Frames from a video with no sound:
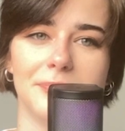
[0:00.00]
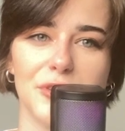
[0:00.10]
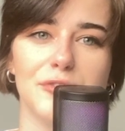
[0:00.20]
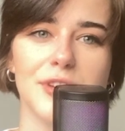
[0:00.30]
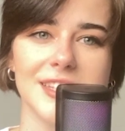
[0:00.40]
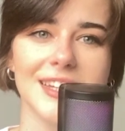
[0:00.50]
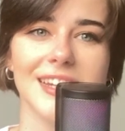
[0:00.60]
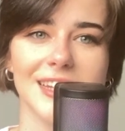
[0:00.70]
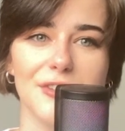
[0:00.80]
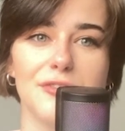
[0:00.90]

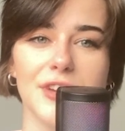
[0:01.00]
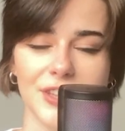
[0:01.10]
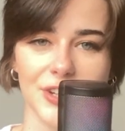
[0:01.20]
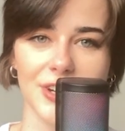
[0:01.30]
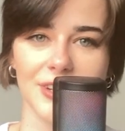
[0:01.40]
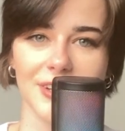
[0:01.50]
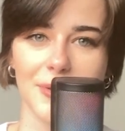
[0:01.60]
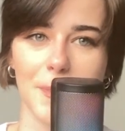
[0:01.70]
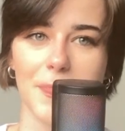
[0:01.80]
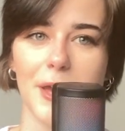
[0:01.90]
physically fitter
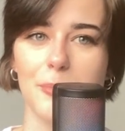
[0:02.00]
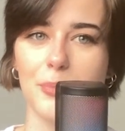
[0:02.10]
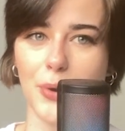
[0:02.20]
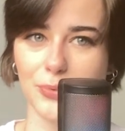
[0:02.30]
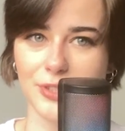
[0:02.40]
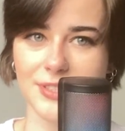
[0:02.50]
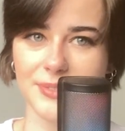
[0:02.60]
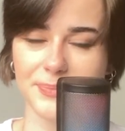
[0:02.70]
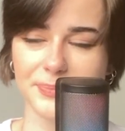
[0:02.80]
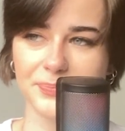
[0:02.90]
than
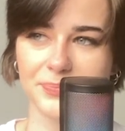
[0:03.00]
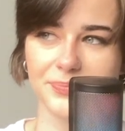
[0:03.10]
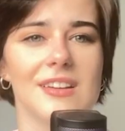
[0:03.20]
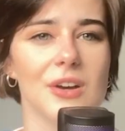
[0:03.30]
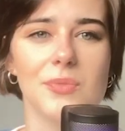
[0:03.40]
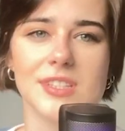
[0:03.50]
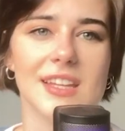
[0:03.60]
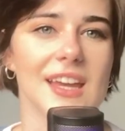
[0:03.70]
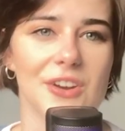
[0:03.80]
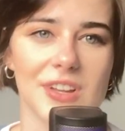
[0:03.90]
most.
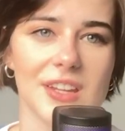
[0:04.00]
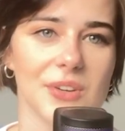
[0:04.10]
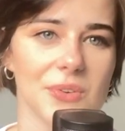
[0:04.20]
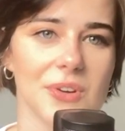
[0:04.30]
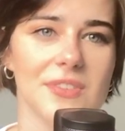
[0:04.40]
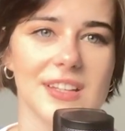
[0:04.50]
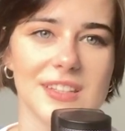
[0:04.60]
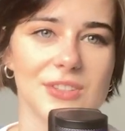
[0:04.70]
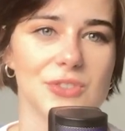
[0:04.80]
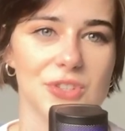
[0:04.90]
Obviously, Karolina Kurkova
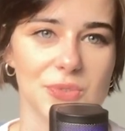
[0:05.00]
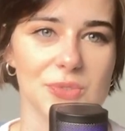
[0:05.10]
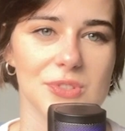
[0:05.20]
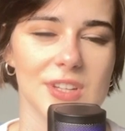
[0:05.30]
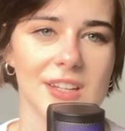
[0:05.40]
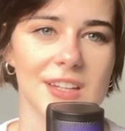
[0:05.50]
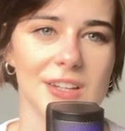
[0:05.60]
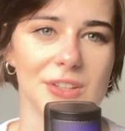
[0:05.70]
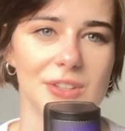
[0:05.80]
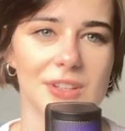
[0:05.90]
didn't chose
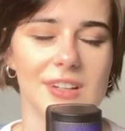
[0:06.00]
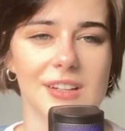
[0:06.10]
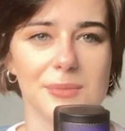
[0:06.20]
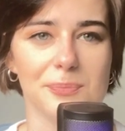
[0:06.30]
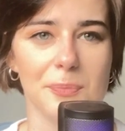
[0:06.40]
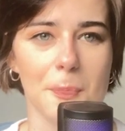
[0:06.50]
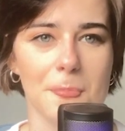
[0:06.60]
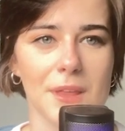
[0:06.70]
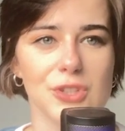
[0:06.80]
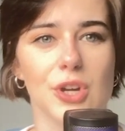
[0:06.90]

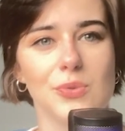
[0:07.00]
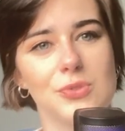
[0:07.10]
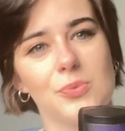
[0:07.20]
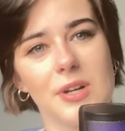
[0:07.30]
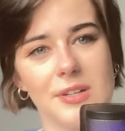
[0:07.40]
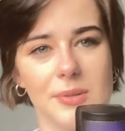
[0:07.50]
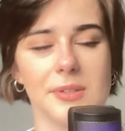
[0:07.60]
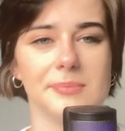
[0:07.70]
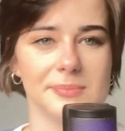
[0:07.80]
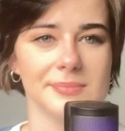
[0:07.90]
to wear it
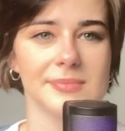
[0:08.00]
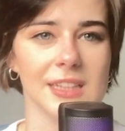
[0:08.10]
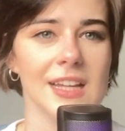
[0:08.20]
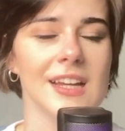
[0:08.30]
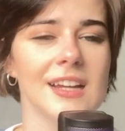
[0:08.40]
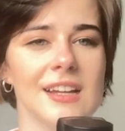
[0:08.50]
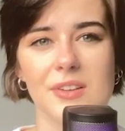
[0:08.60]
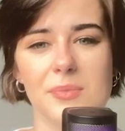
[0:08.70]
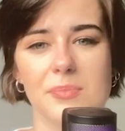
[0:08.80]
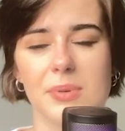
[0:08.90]
all.
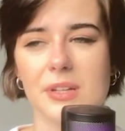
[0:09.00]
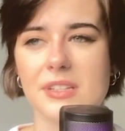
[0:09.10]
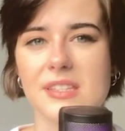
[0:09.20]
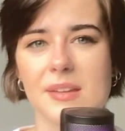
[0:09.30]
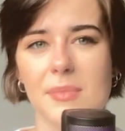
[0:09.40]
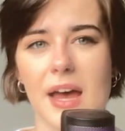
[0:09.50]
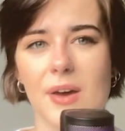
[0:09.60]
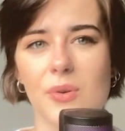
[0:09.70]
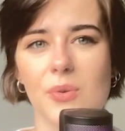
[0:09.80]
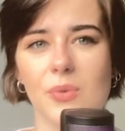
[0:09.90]
But
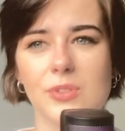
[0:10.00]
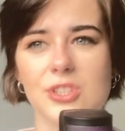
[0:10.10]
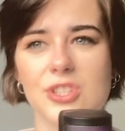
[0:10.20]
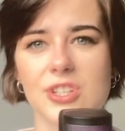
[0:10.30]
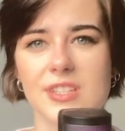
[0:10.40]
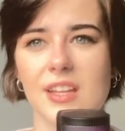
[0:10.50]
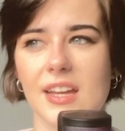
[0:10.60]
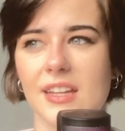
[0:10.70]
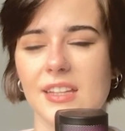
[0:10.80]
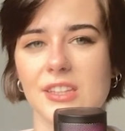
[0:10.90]
somehow, just
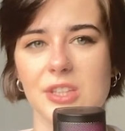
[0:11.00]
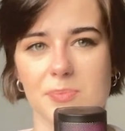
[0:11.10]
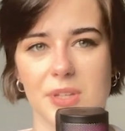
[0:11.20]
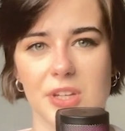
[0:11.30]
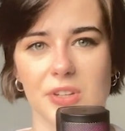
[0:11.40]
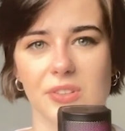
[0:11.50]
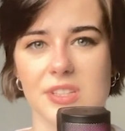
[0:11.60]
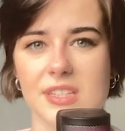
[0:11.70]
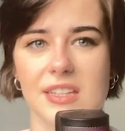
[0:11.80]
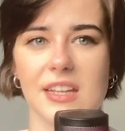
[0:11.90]
like the
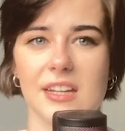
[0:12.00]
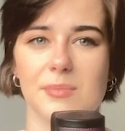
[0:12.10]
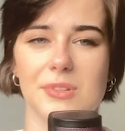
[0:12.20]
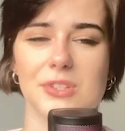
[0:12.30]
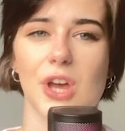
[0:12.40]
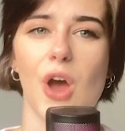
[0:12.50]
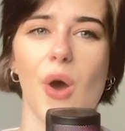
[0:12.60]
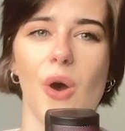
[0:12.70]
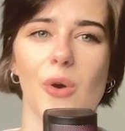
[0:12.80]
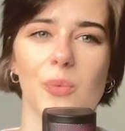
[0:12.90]
peacocks and animals,
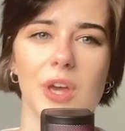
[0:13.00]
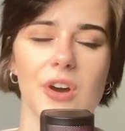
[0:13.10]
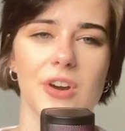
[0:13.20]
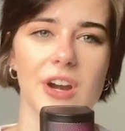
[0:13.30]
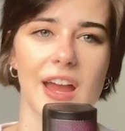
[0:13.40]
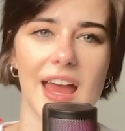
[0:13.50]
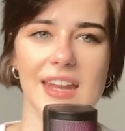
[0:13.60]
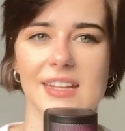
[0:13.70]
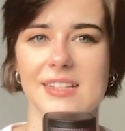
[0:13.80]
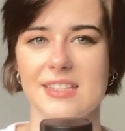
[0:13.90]
we are
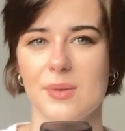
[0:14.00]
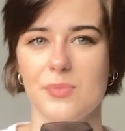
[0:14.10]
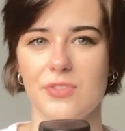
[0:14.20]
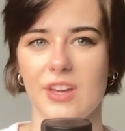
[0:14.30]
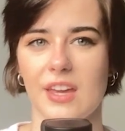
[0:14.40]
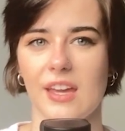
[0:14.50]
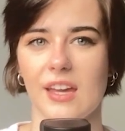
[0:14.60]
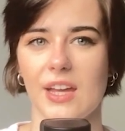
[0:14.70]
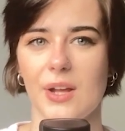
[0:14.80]
adding something